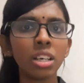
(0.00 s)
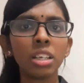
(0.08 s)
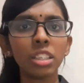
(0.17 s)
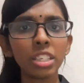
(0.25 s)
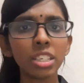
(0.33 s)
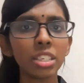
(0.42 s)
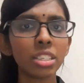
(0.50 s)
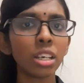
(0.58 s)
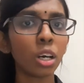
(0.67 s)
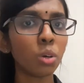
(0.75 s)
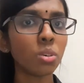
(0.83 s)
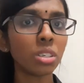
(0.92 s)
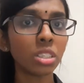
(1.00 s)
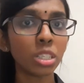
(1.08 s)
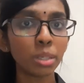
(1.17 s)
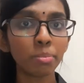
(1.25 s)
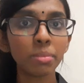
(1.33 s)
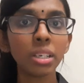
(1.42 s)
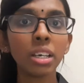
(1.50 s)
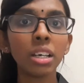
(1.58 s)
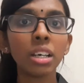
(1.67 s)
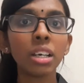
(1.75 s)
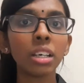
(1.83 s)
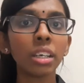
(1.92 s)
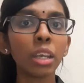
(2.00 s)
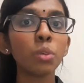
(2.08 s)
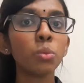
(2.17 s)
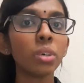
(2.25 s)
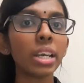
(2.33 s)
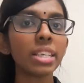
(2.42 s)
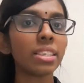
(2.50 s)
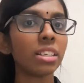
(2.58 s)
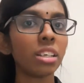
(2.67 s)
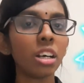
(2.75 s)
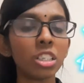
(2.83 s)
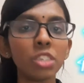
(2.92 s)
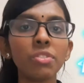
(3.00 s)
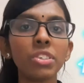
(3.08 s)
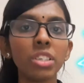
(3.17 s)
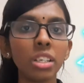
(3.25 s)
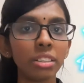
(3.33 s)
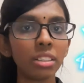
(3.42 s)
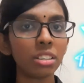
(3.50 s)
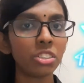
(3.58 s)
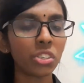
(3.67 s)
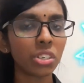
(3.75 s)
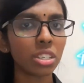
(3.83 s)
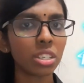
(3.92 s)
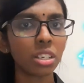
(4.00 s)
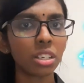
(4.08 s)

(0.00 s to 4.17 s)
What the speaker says: This is how a chip can work as an artificial intelligence.